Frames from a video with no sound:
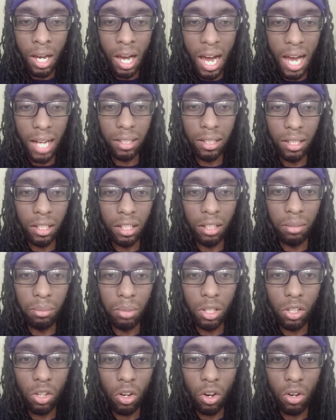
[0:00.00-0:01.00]
I did it
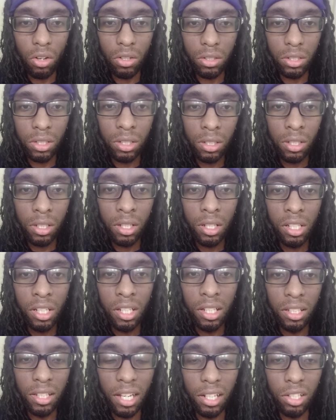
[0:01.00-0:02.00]
because
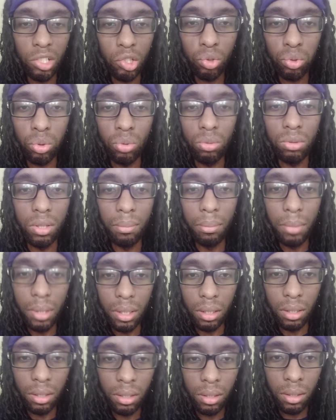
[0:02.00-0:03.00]
that is true to
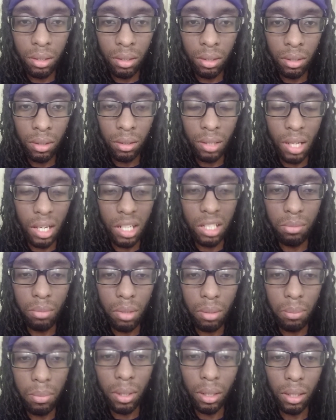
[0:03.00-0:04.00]
me. That is
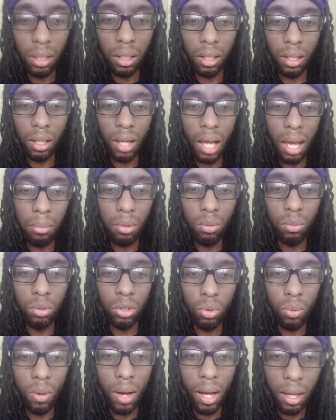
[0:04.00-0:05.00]
me being in alignment with
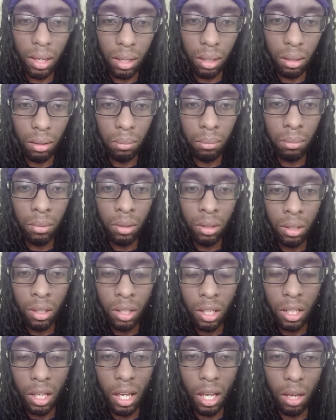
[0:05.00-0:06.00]
who I am.
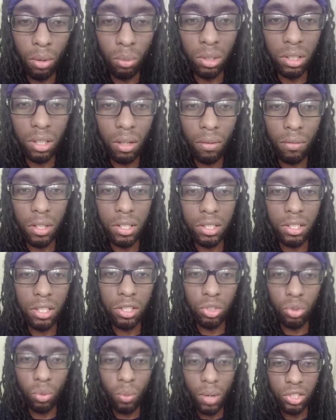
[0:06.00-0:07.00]
And whatever the
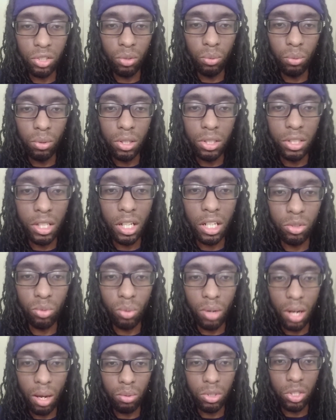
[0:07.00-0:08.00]
situation was, that is
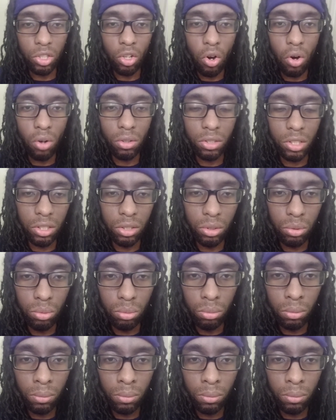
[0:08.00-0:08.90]
what I was called to do.